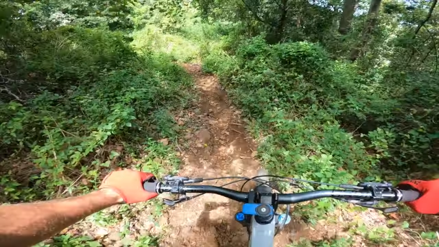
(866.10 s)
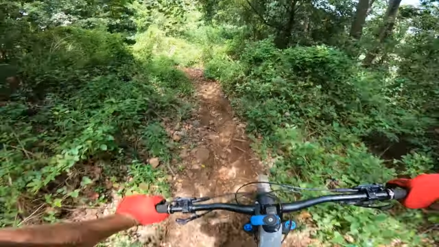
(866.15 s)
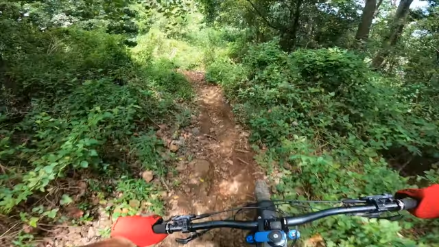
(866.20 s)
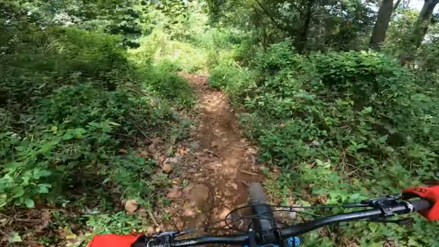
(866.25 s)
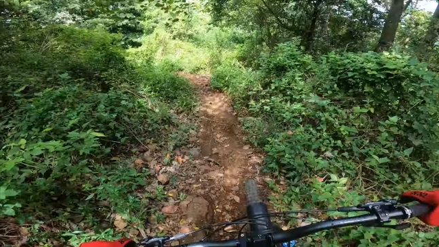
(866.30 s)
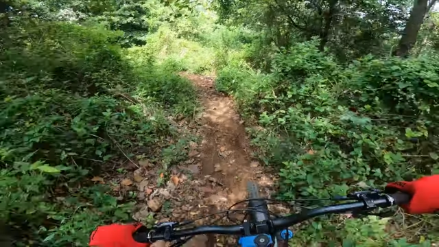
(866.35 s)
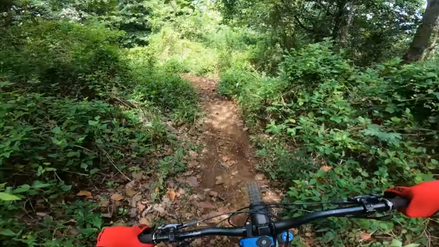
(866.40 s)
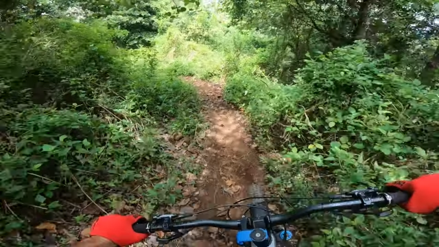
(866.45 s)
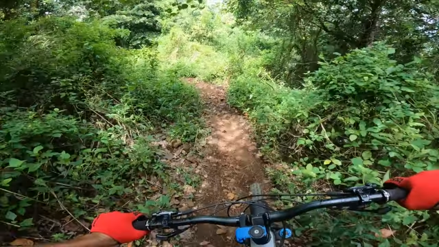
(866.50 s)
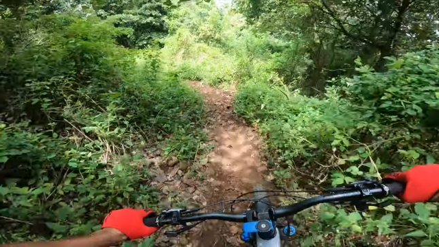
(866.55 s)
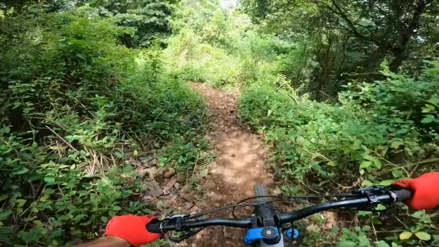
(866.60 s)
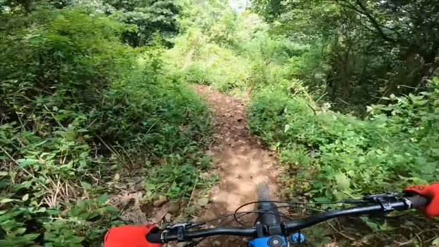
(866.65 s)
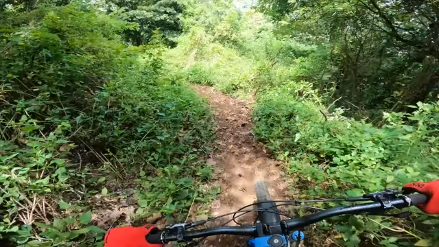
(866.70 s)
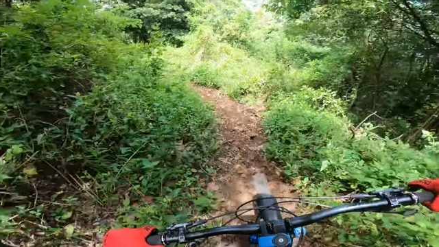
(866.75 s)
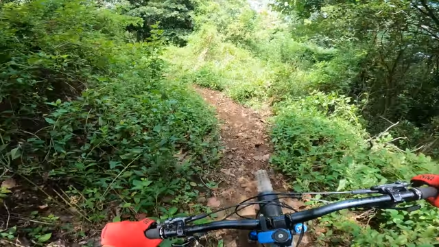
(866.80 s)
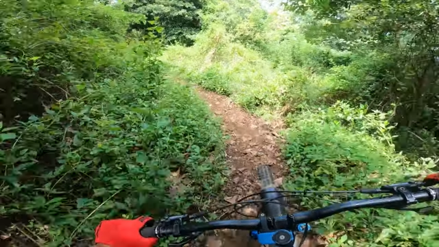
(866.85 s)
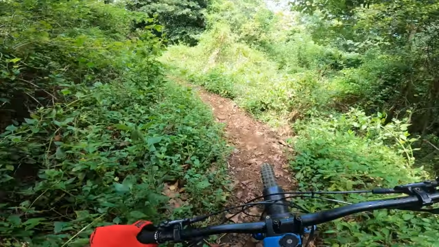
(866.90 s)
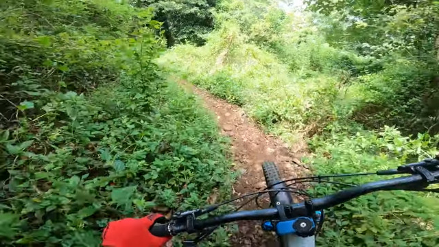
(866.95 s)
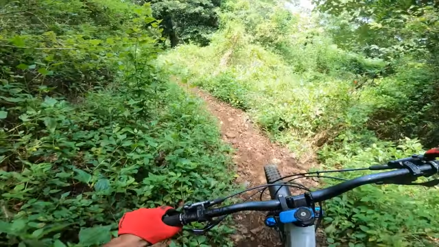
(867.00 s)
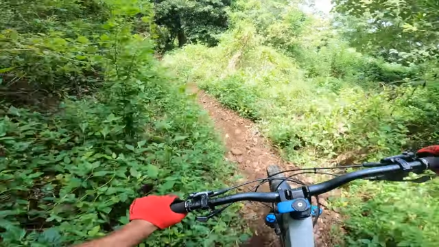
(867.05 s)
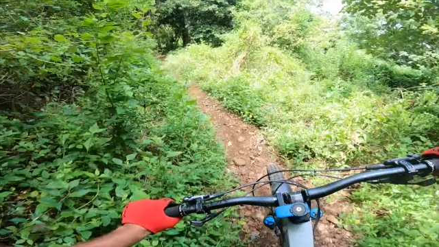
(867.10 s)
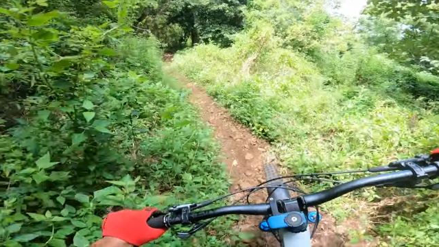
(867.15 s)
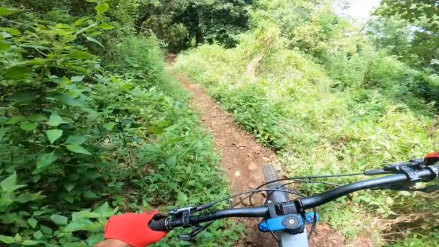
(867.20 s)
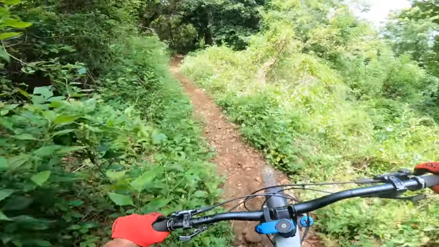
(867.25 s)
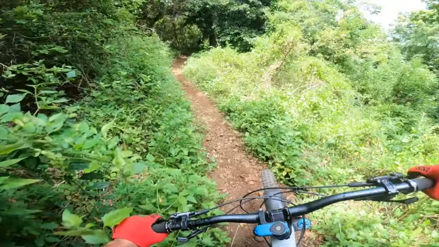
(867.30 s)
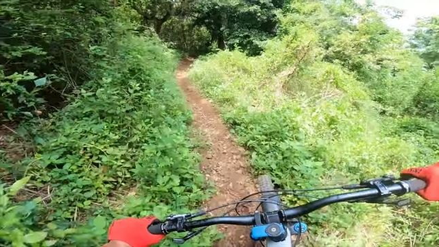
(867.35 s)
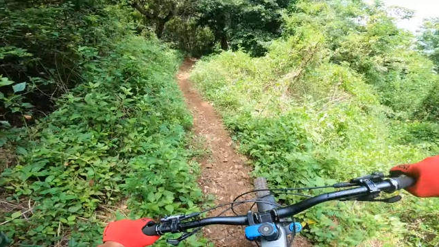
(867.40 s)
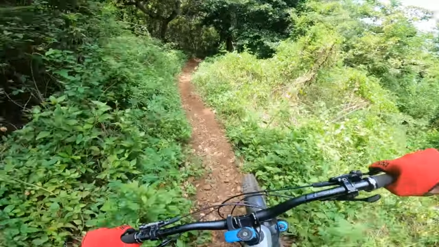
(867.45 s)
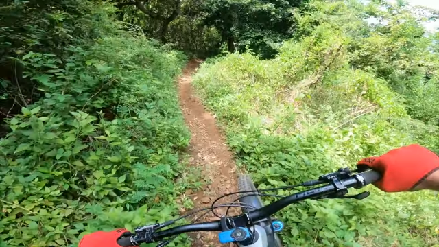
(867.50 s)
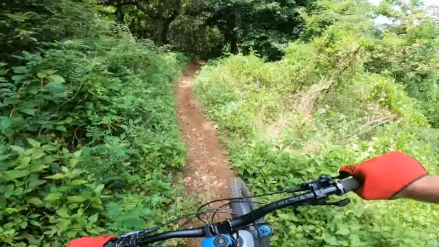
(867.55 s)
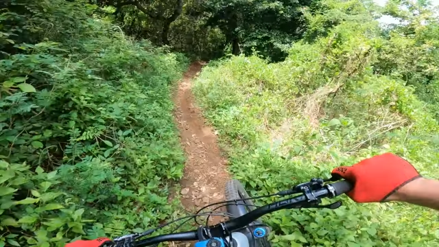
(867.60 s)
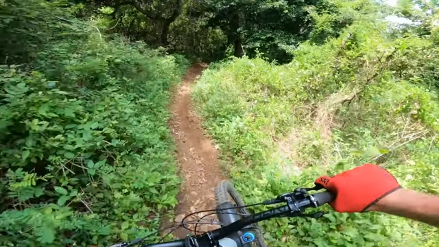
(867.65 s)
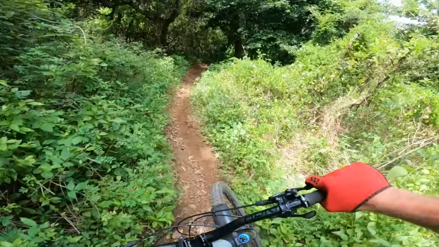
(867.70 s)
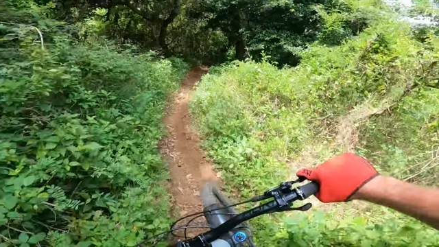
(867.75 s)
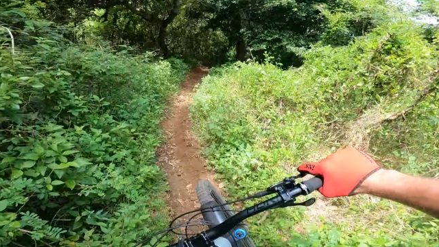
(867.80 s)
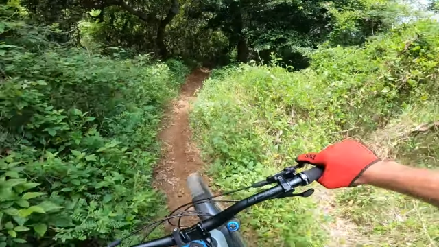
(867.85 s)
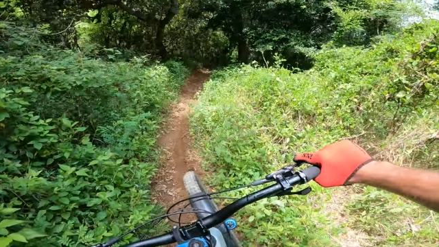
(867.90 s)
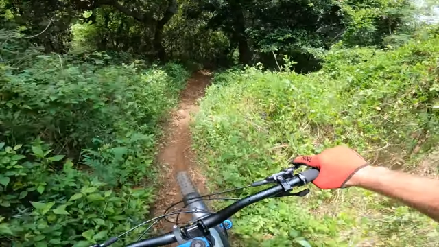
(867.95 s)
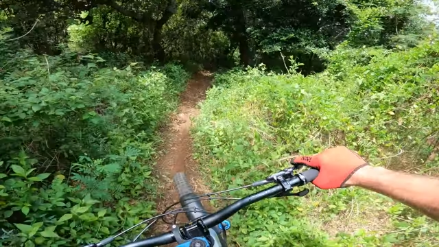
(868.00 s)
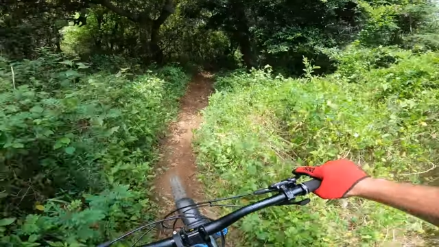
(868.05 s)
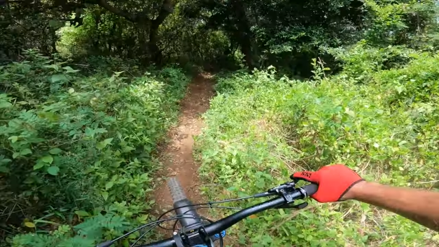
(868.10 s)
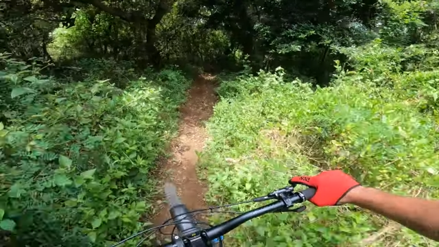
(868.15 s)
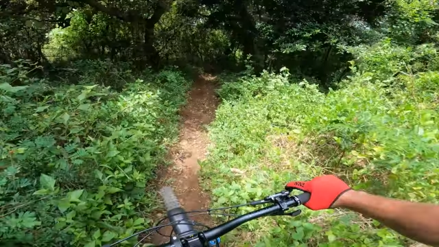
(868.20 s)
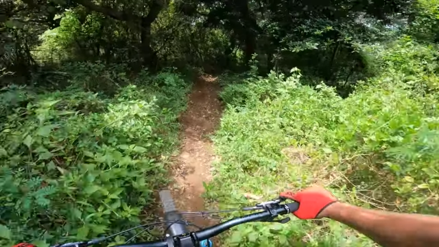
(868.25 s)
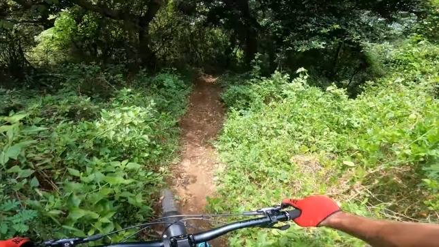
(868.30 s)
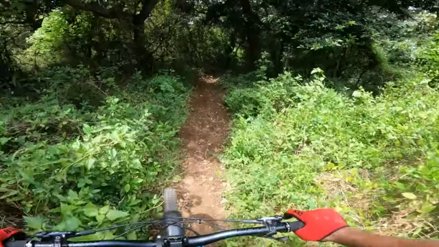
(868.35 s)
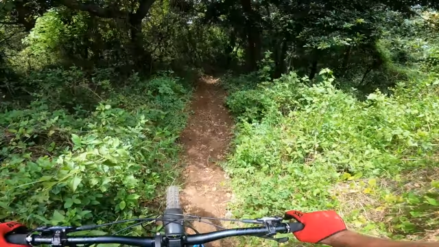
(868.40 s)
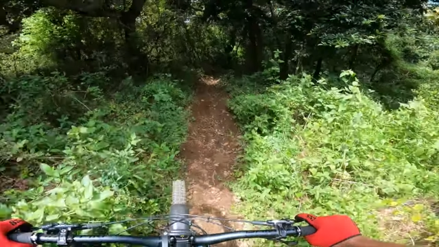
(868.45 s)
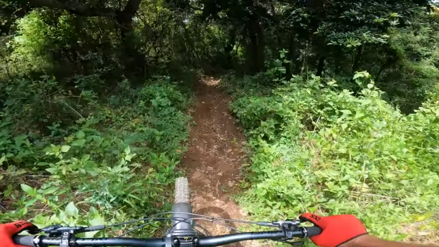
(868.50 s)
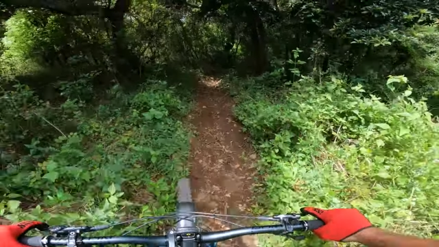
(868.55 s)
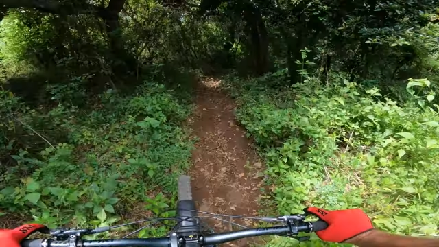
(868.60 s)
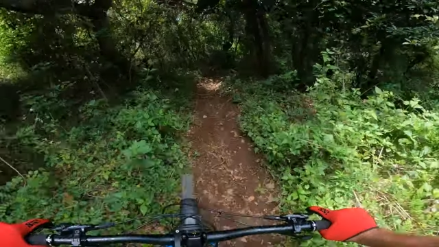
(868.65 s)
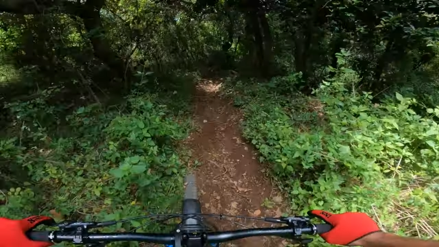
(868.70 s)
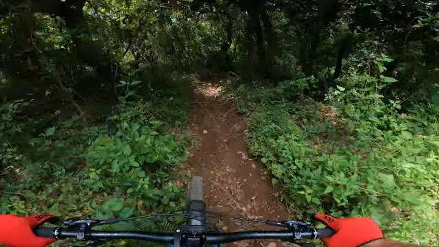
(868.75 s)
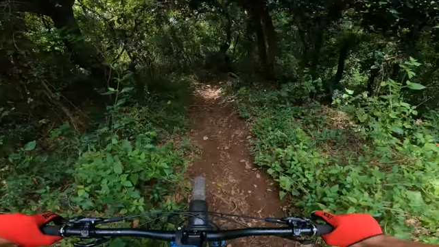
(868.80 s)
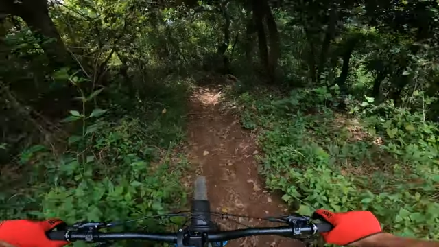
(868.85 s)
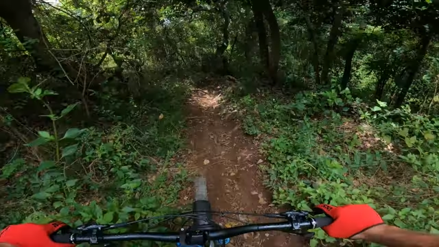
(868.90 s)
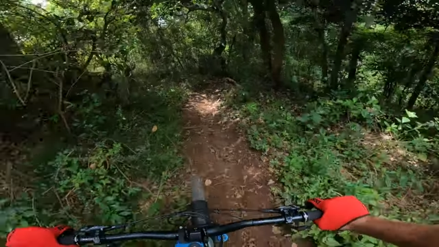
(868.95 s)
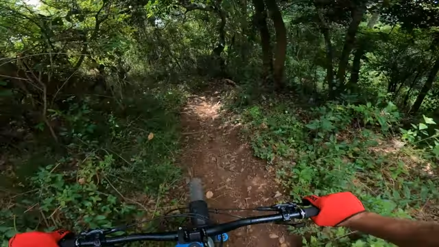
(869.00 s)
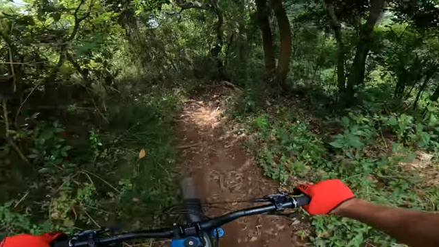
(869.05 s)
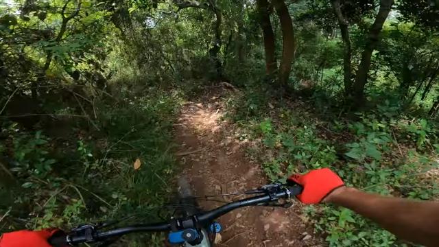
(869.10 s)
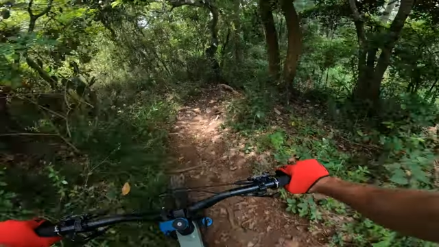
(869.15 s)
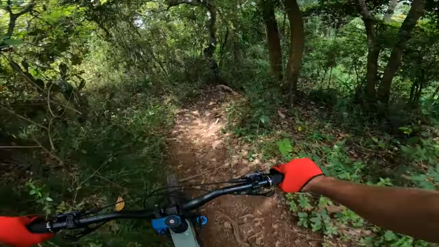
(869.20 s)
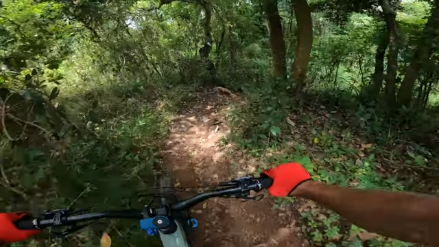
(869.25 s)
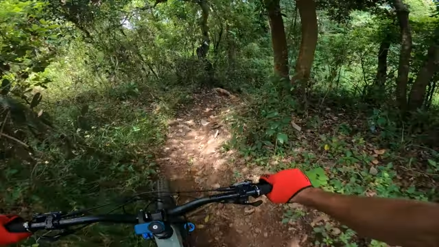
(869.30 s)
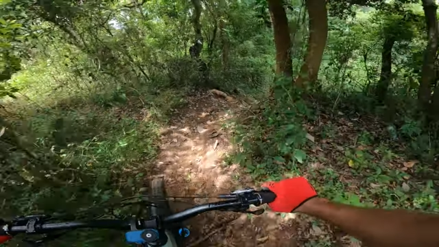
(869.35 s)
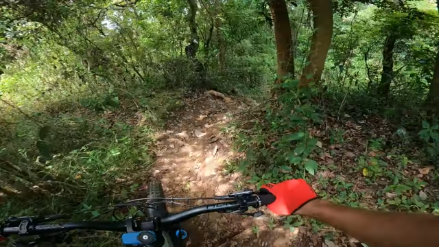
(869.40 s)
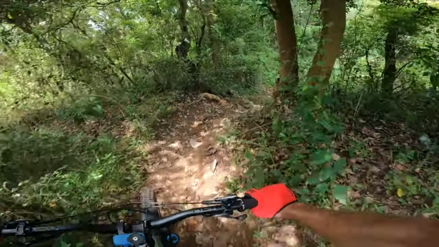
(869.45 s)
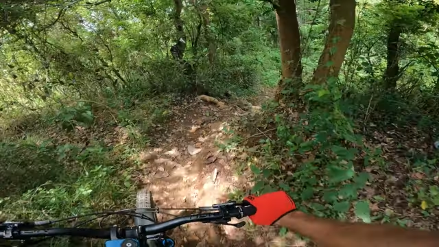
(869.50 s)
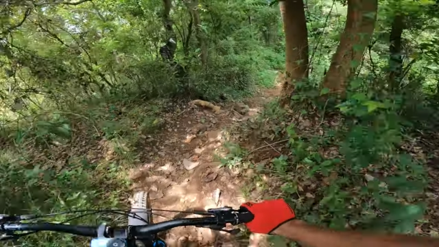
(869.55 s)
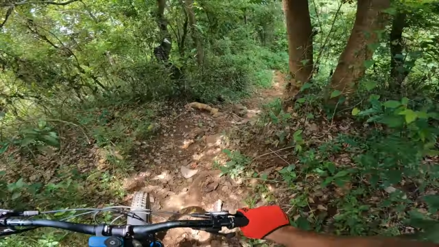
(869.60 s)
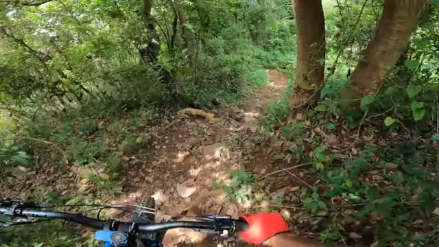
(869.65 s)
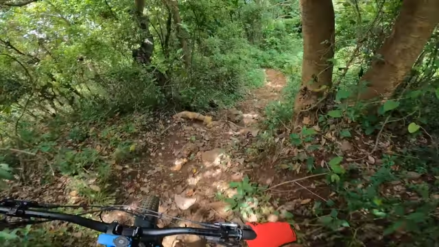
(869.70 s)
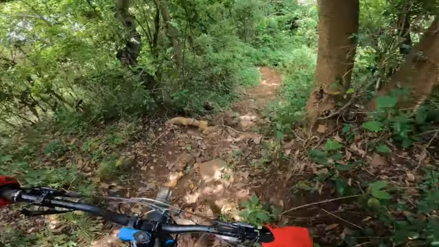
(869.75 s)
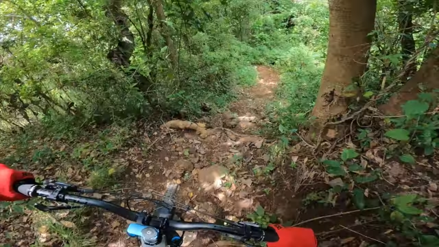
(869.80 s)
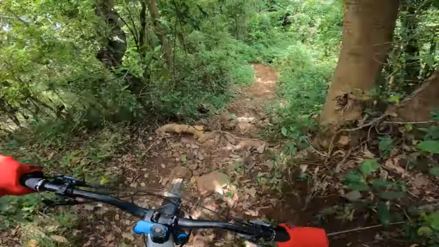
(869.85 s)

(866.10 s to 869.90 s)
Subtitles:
(no speaker visible)